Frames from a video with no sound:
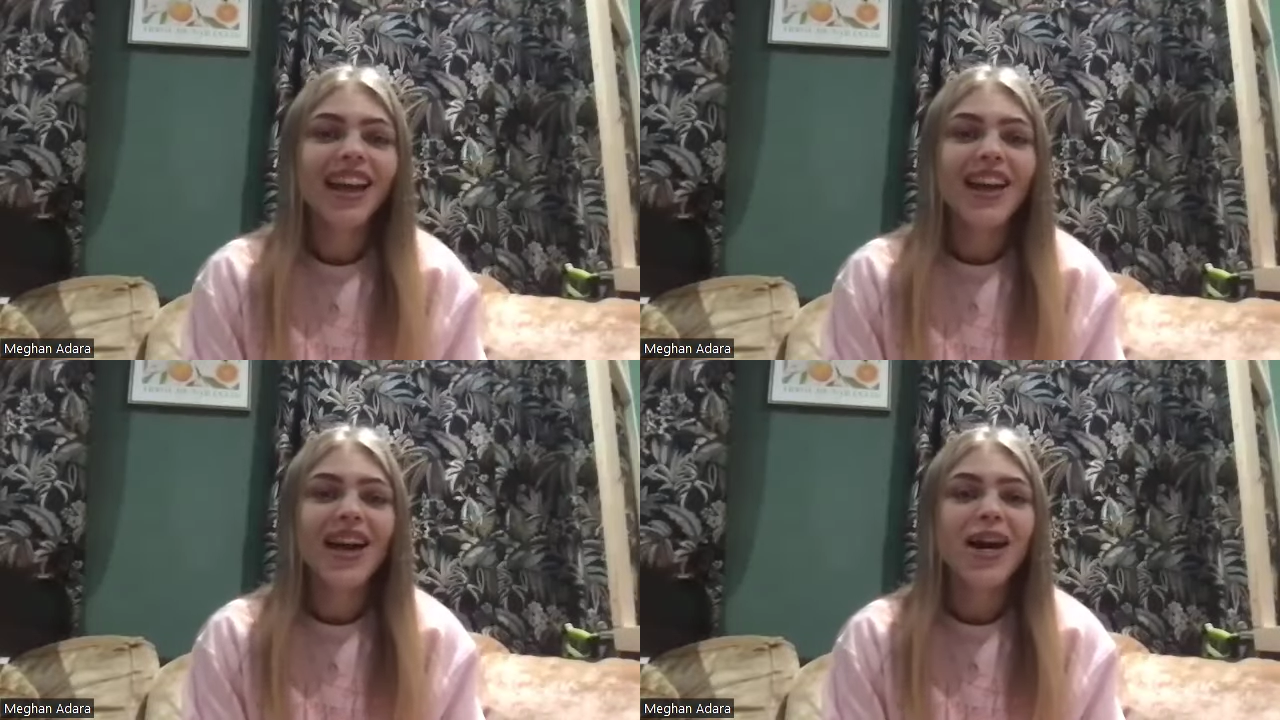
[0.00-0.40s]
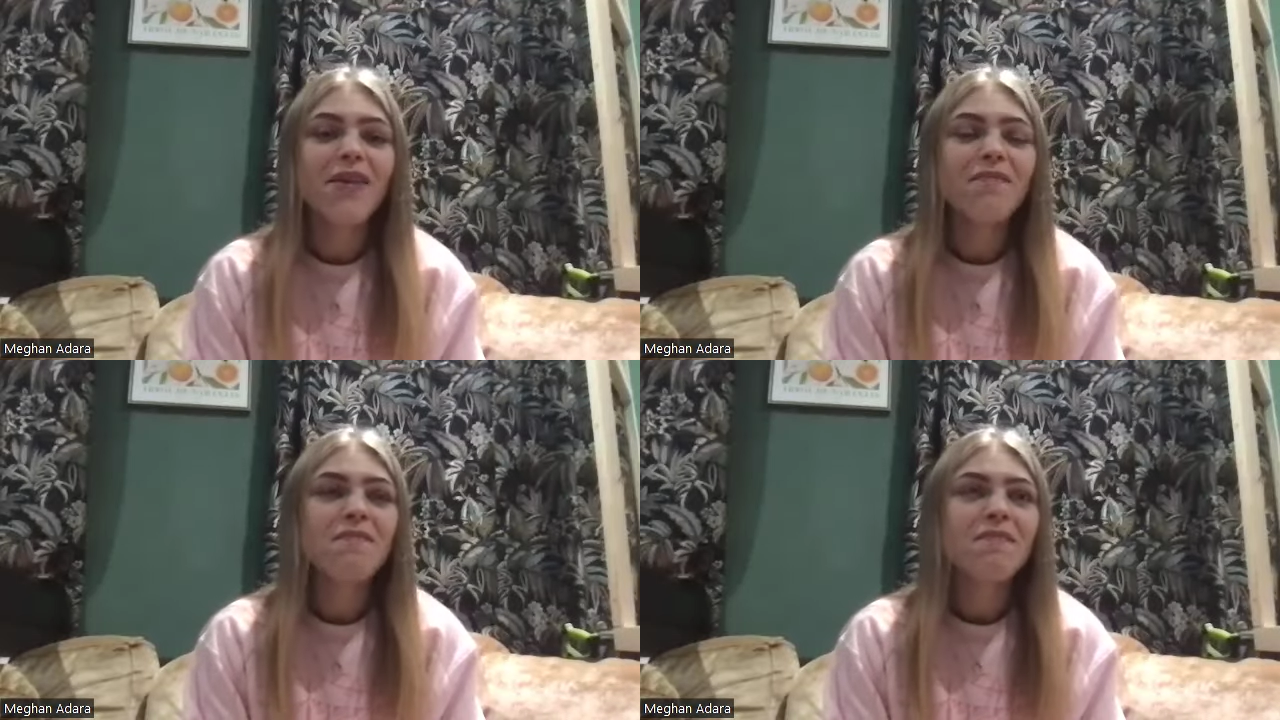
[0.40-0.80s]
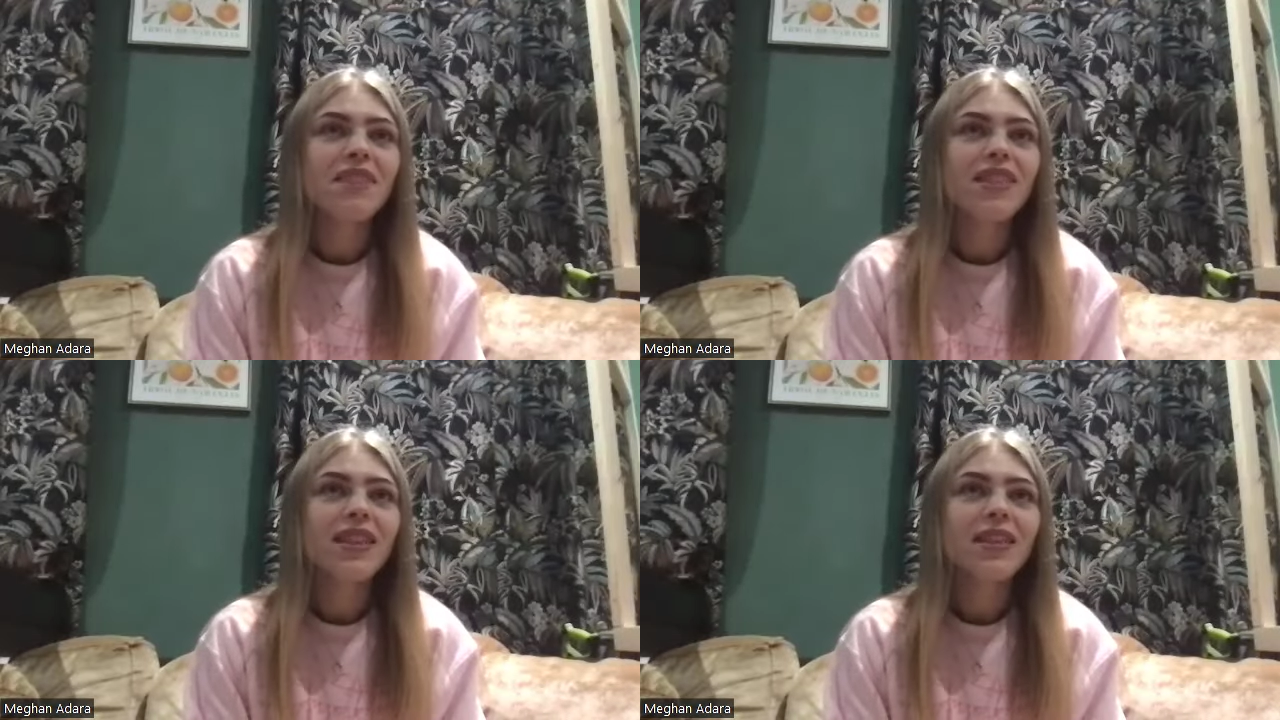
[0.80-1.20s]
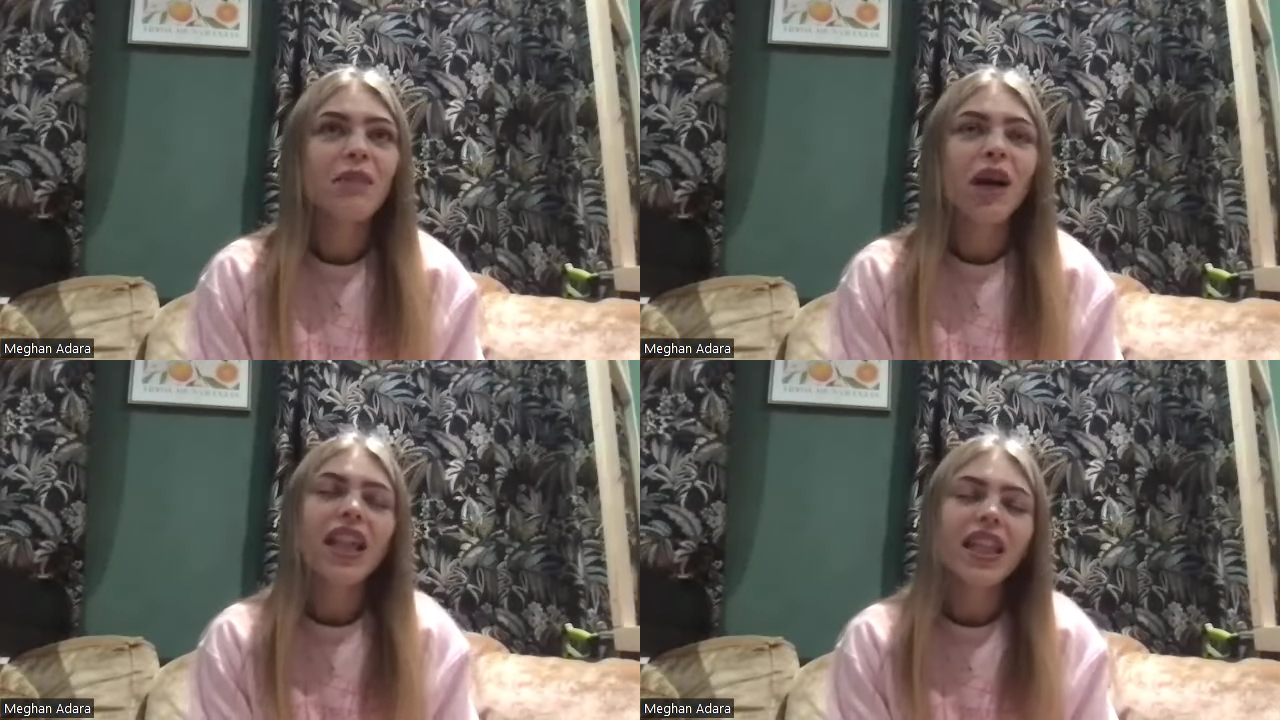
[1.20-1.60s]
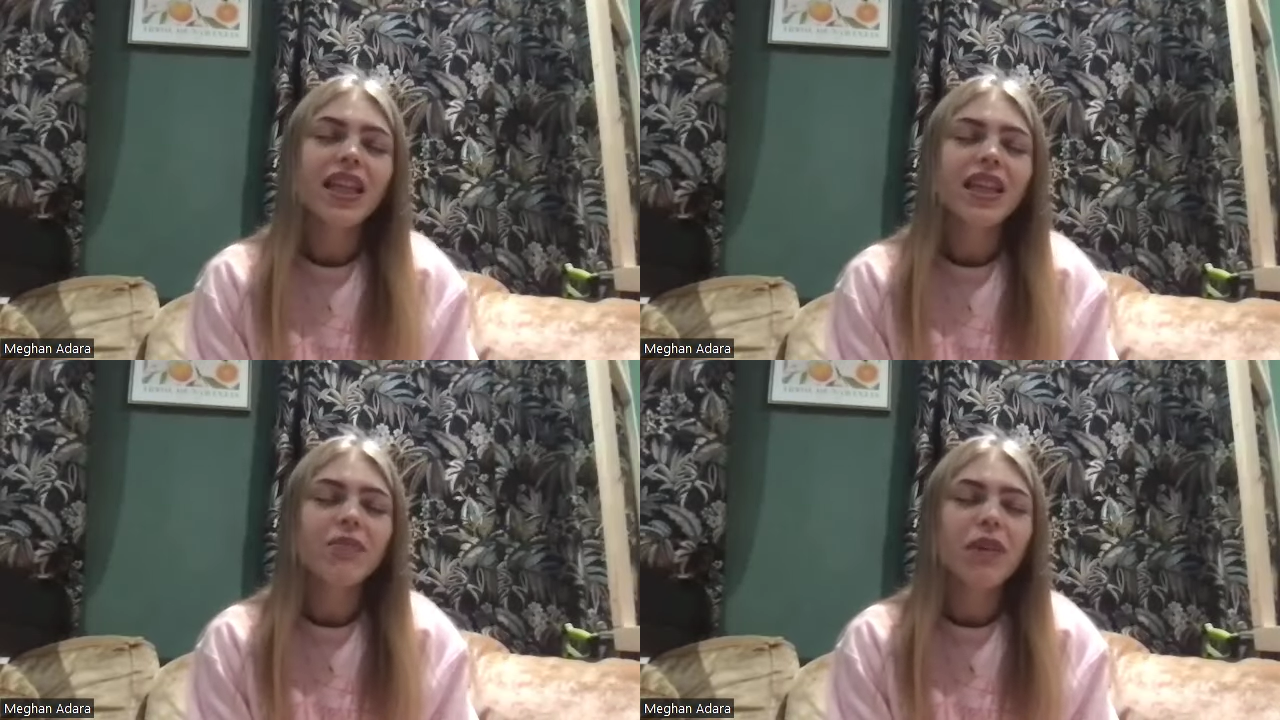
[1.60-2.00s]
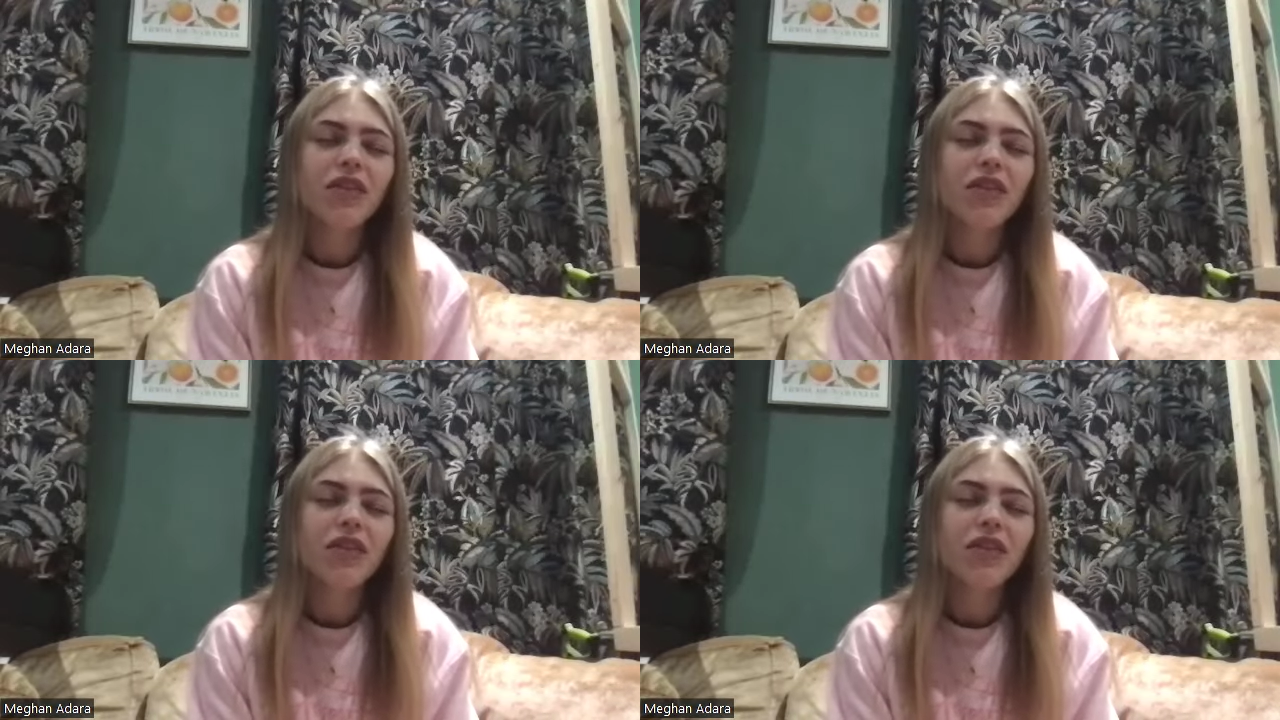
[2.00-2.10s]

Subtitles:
complain. But I think